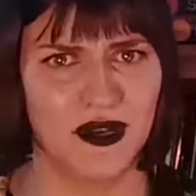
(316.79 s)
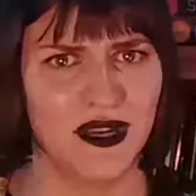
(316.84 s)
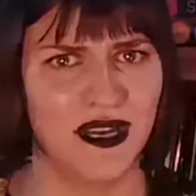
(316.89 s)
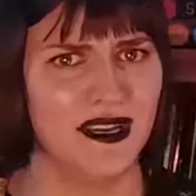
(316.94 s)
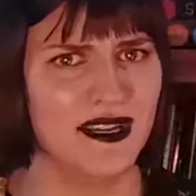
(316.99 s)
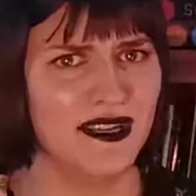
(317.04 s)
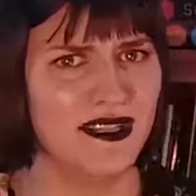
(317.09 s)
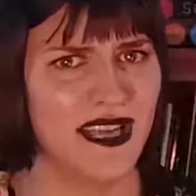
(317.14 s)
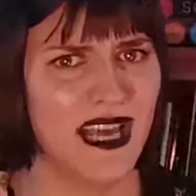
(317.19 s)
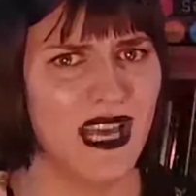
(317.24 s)
in
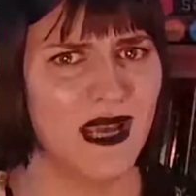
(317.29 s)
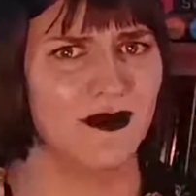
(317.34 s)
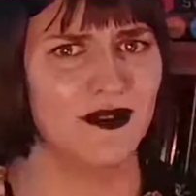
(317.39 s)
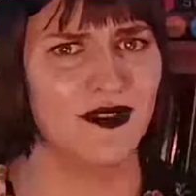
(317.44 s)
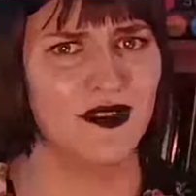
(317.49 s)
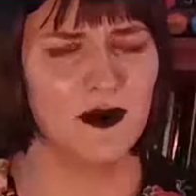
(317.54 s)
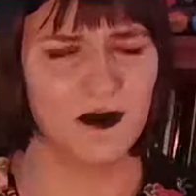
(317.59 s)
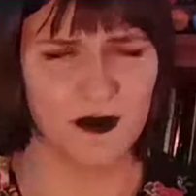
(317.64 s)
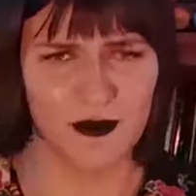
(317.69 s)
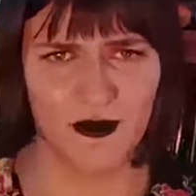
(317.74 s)
a
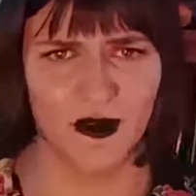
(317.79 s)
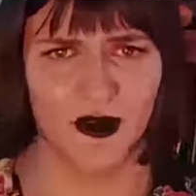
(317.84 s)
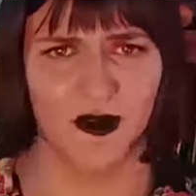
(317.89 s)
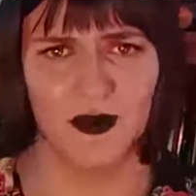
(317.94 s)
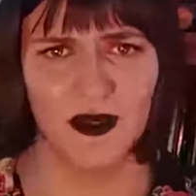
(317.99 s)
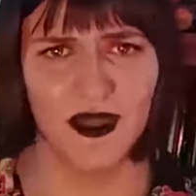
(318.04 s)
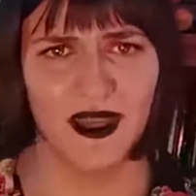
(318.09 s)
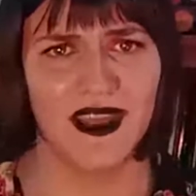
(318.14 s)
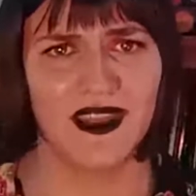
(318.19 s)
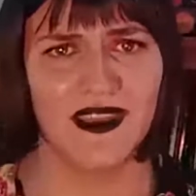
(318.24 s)
tabletop
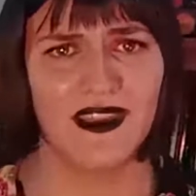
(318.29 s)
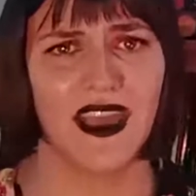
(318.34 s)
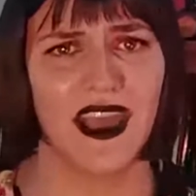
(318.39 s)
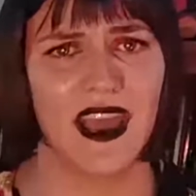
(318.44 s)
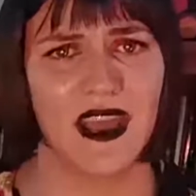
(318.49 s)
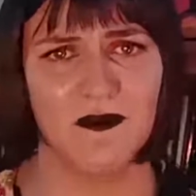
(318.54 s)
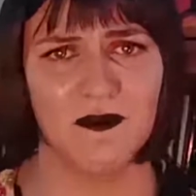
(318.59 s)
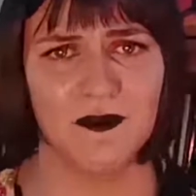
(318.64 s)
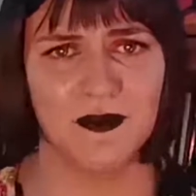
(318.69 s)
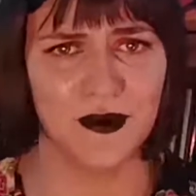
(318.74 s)
role-playing
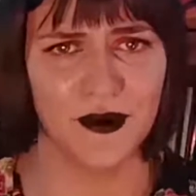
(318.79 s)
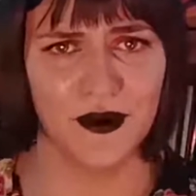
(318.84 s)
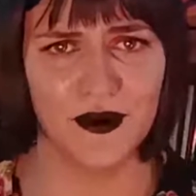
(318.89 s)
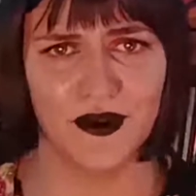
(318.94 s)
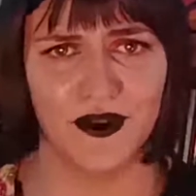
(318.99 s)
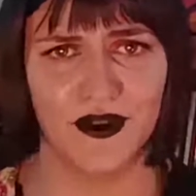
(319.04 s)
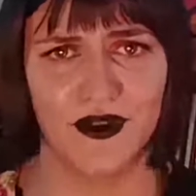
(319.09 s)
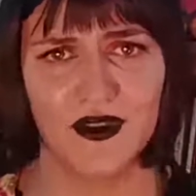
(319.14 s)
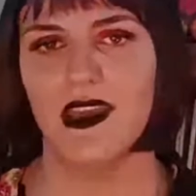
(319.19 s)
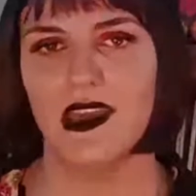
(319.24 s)
game book.